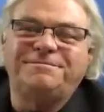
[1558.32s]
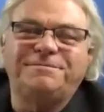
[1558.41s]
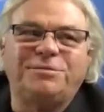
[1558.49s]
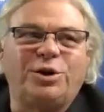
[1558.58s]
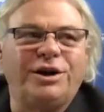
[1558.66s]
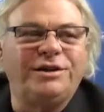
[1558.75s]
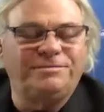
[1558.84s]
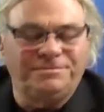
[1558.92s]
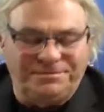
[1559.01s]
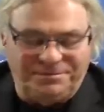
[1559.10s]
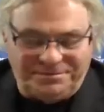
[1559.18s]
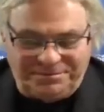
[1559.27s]
boy,
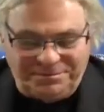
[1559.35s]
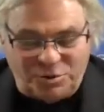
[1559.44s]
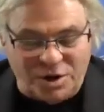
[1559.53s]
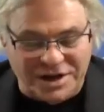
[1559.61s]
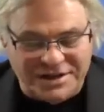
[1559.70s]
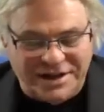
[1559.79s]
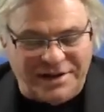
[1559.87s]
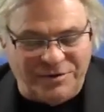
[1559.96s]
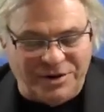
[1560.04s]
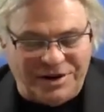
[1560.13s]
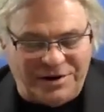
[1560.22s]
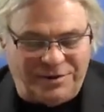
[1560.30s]
was it ever
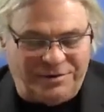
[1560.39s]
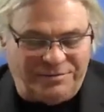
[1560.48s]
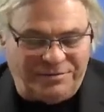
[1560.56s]
different.